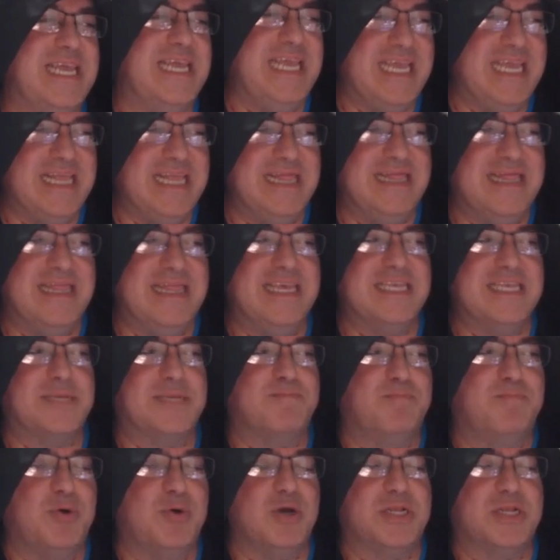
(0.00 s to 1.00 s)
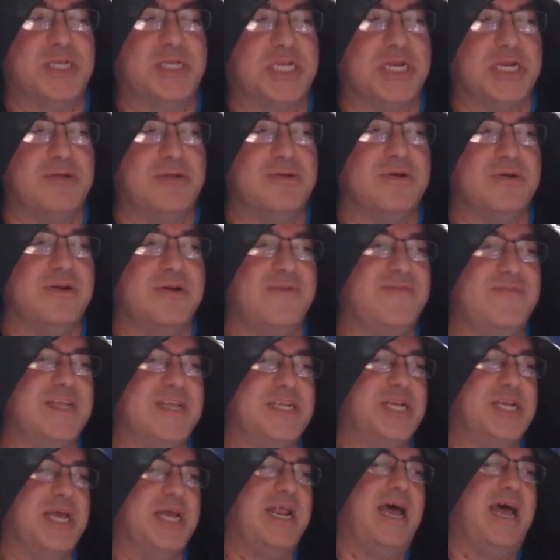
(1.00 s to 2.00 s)
in this book, Children of the
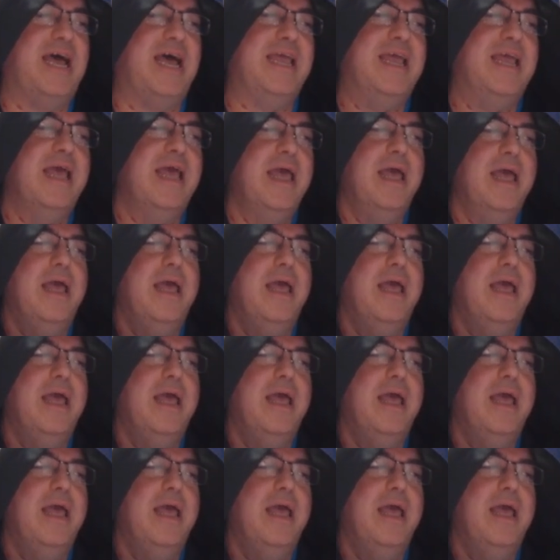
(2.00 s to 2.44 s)
Jedi.